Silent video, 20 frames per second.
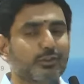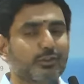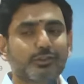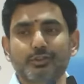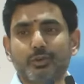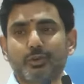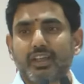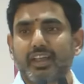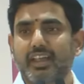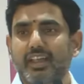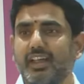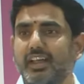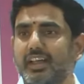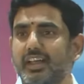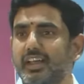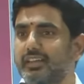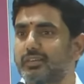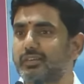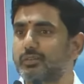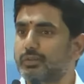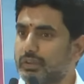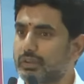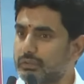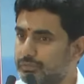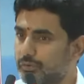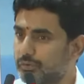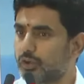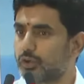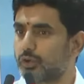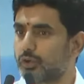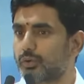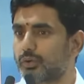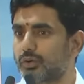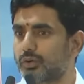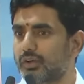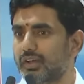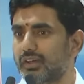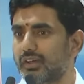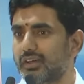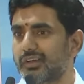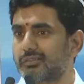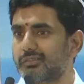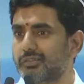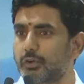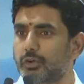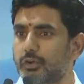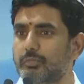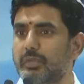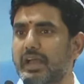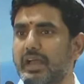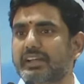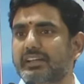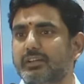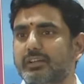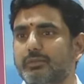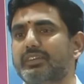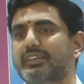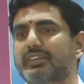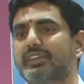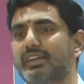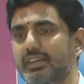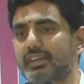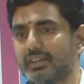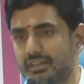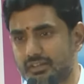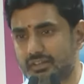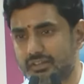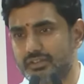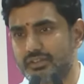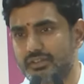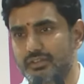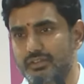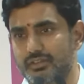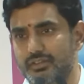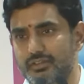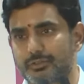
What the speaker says: So AI will follow, and we're going to back it with green energy.